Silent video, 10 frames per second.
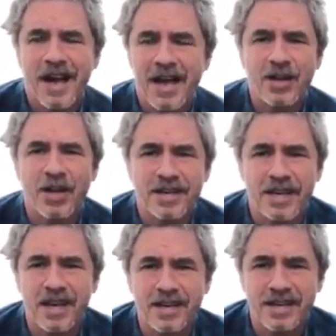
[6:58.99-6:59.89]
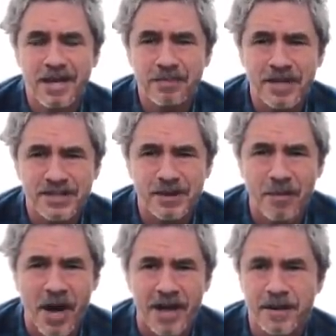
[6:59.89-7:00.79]
And keep this in
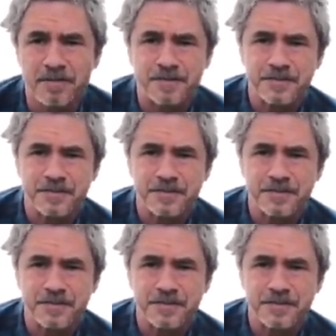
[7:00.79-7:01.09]
mind.